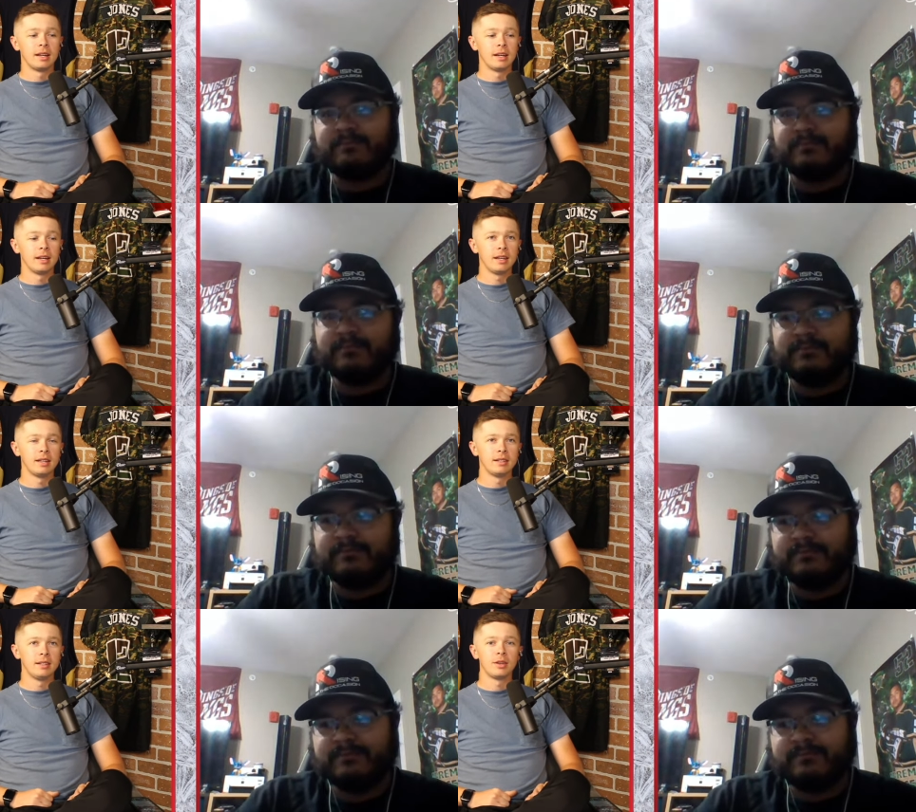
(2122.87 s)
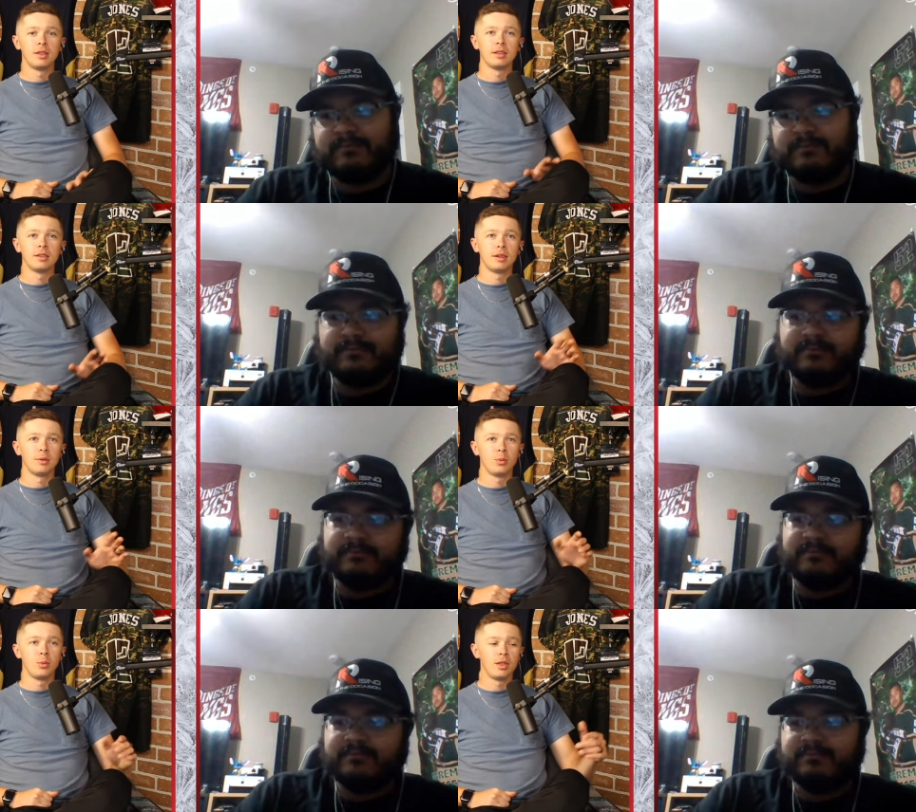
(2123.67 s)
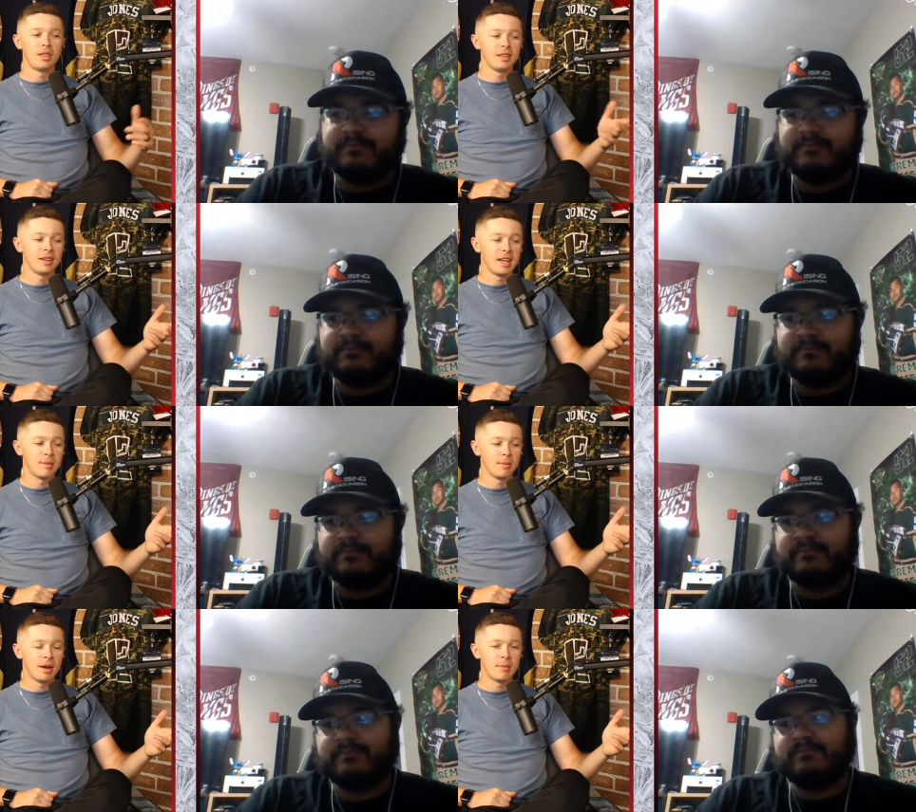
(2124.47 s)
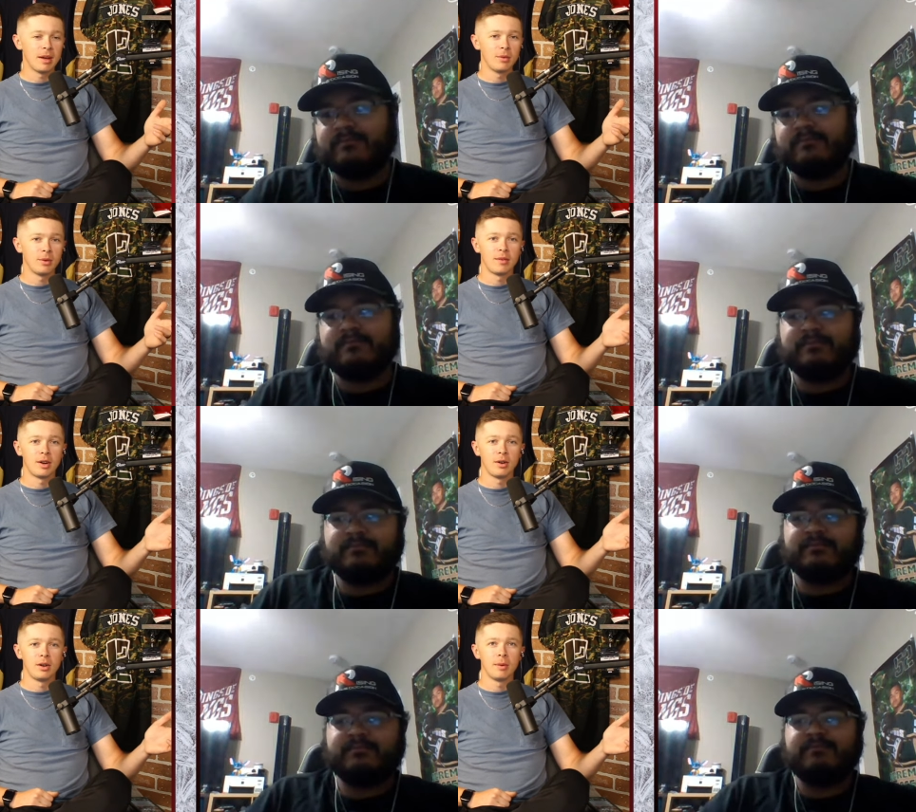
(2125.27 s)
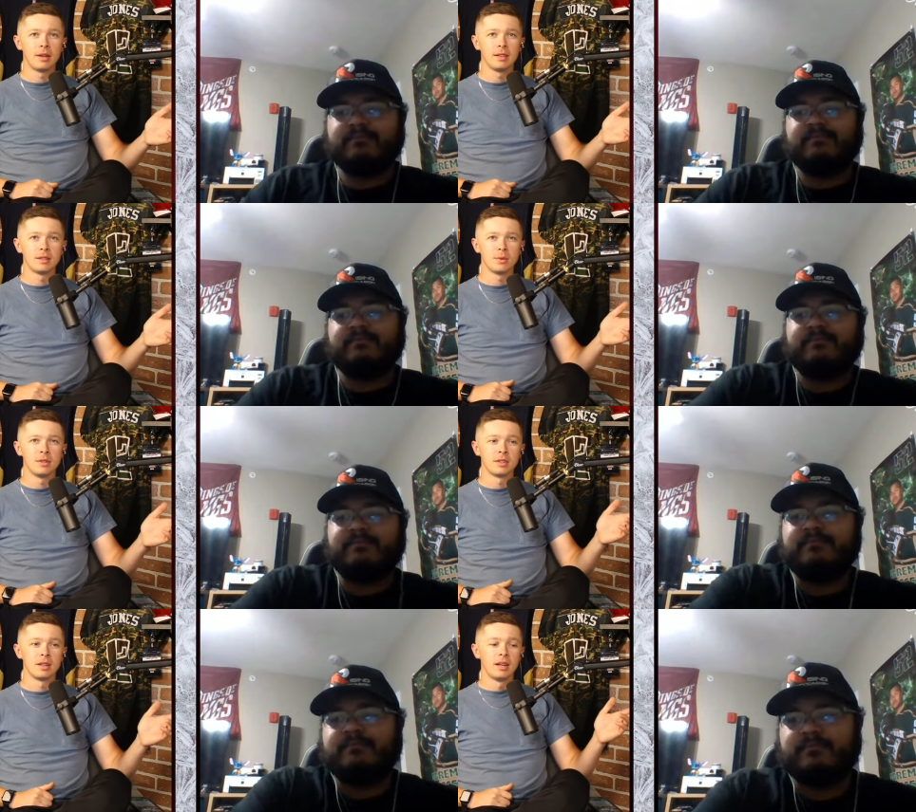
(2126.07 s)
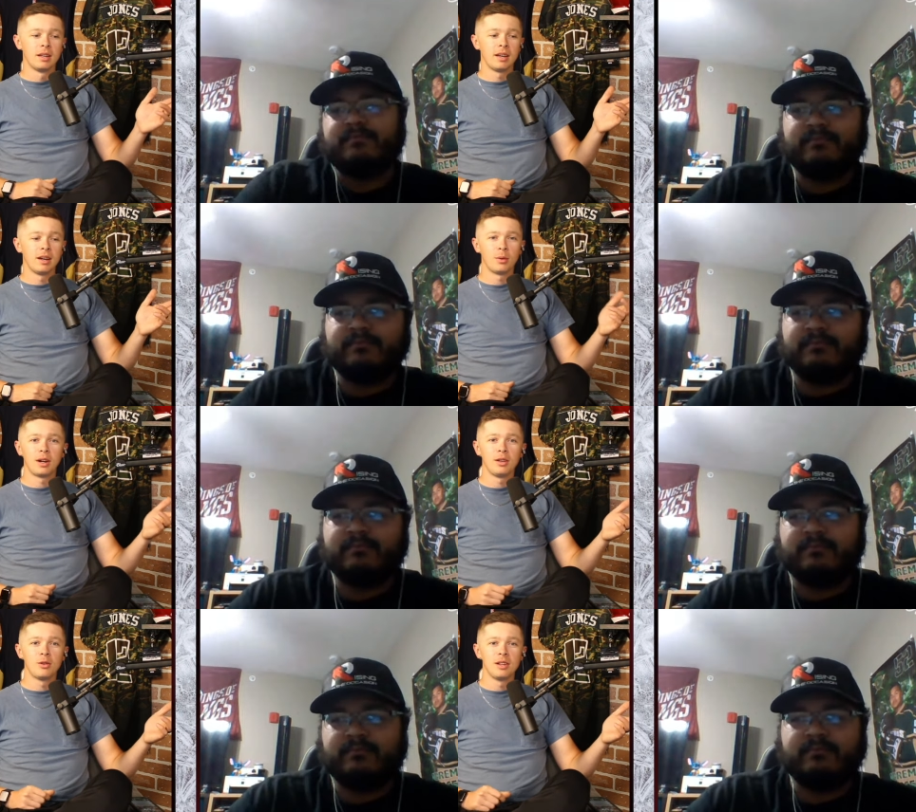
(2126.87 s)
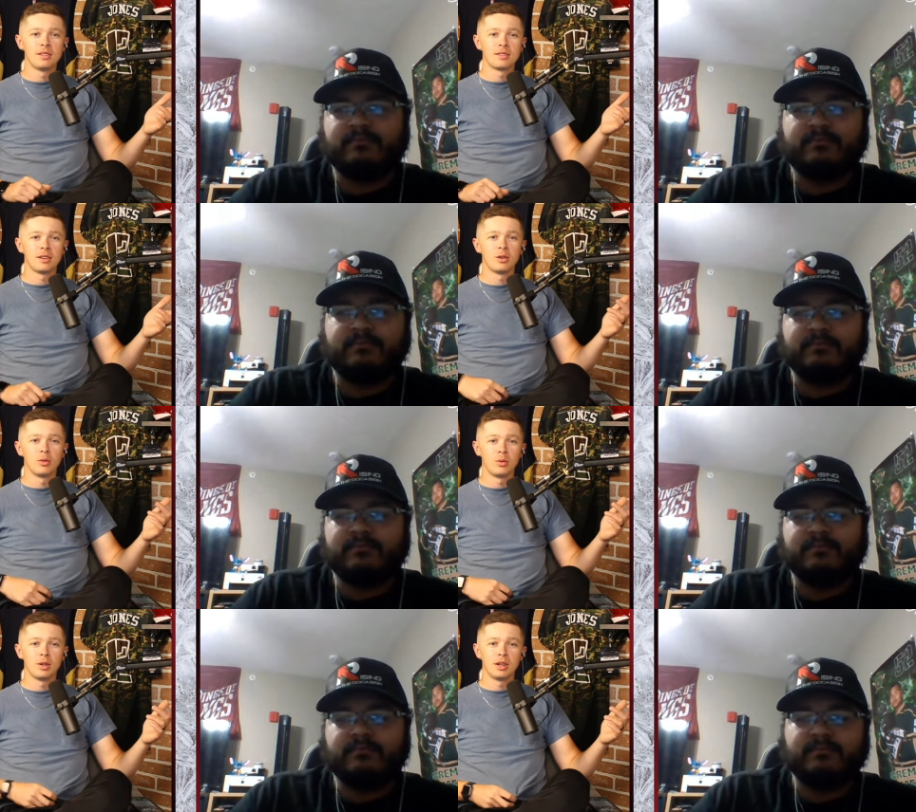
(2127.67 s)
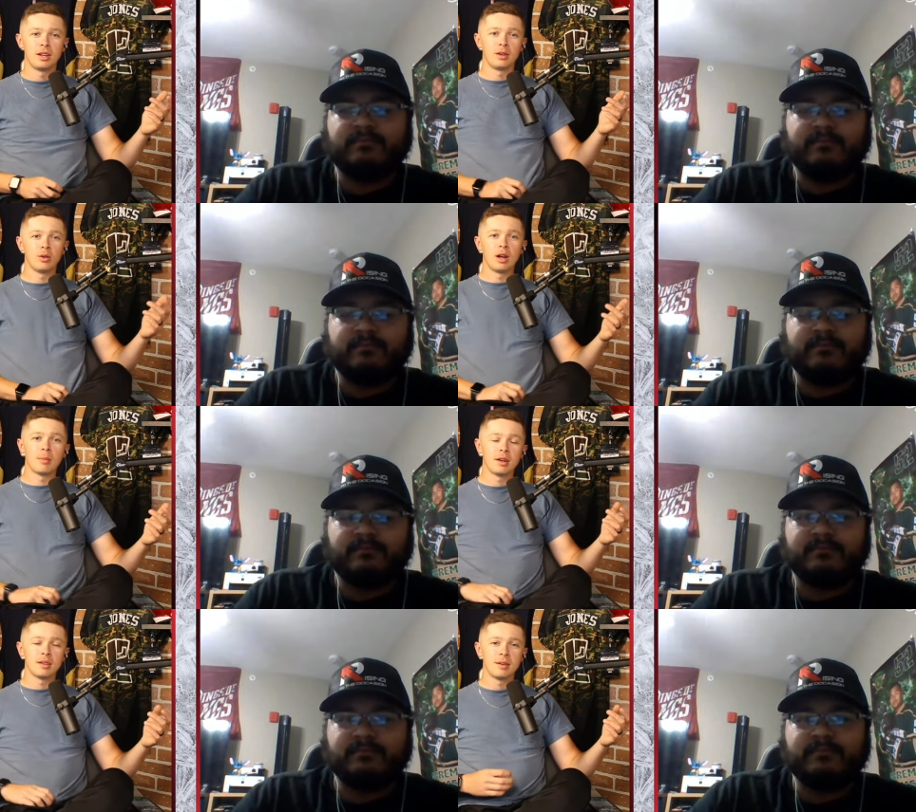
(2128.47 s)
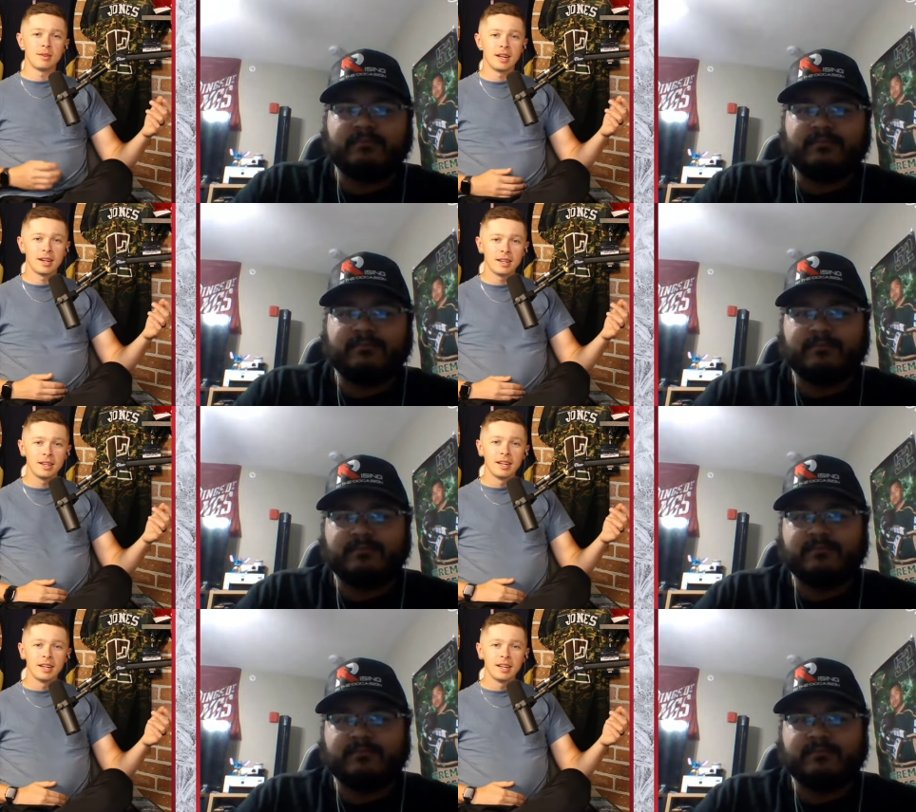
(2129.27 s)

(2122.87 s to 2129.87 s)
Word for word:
Speaker 1: Uh, and you know the, the, the thing that came to my mind whenever I heard about this was uh, Riley Green's song uh, "Grandpas Never Die."